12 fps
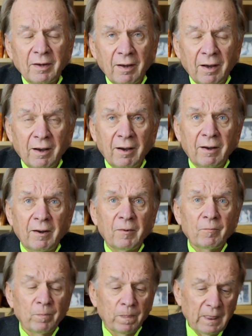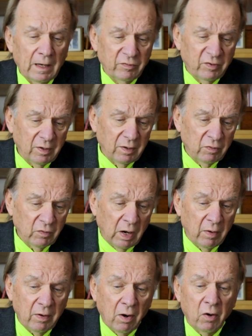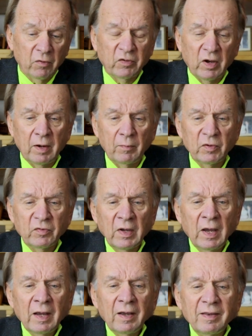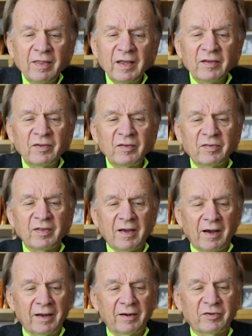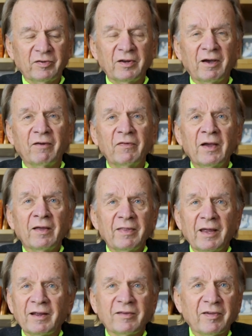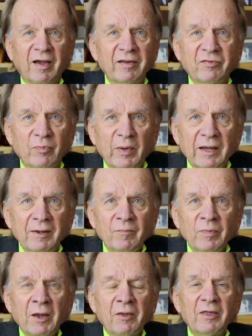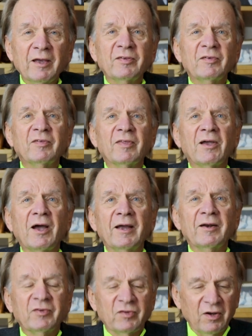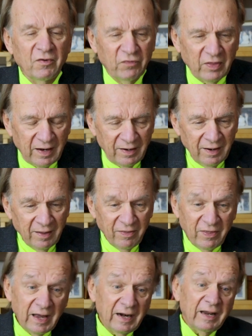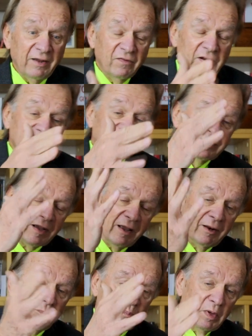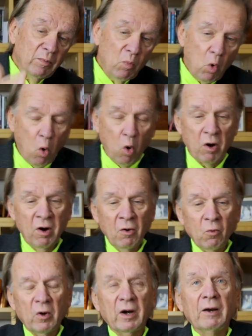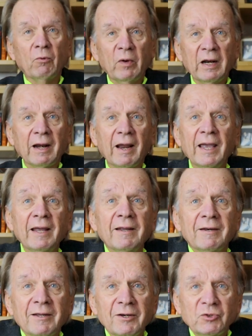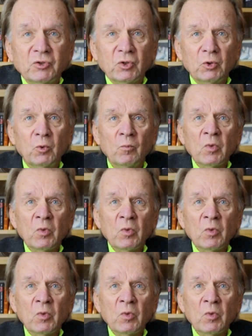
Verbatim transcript: um, uh, Alzheimer's. This is the kind of stuff that excites me. This is the kind of stuff that then even excited me more when I related it to